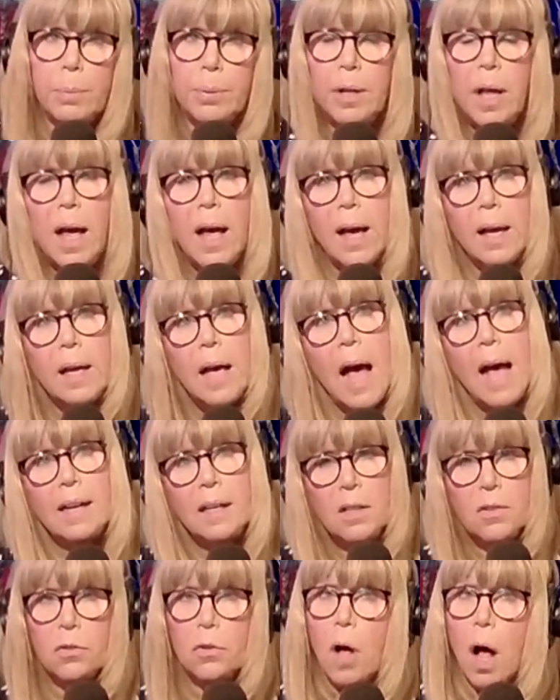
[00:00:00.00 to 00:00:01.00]
play at
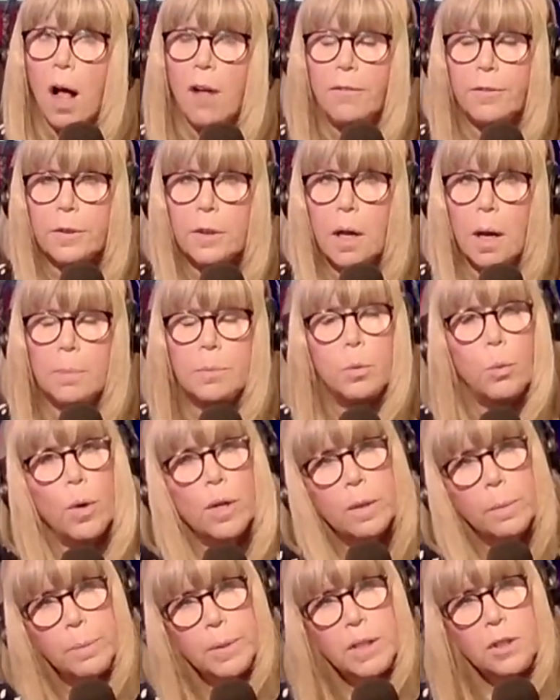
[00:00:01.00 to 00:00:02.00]
his golf clubs
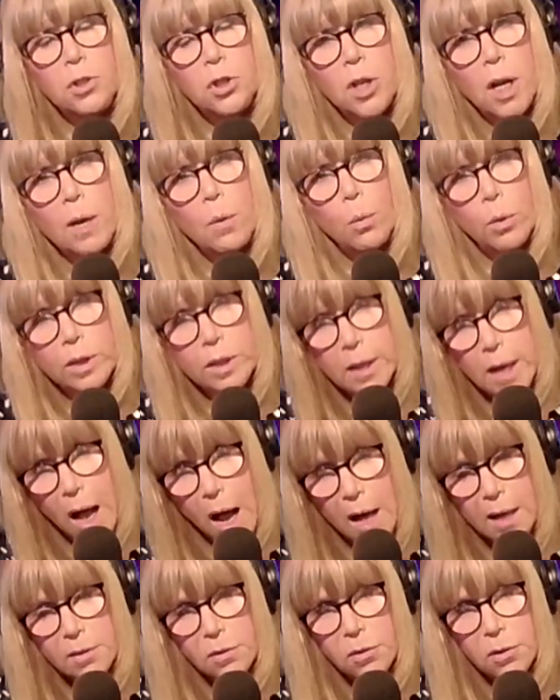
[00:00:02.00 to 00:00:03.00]
where the PGA would
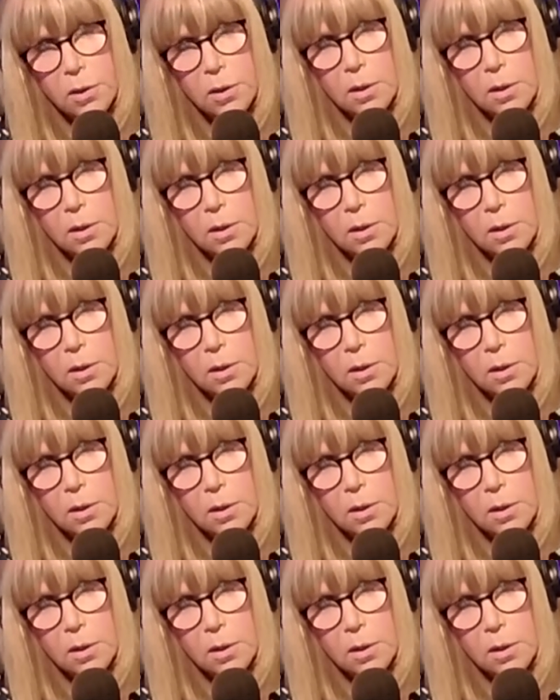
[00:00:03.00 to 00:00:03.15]
not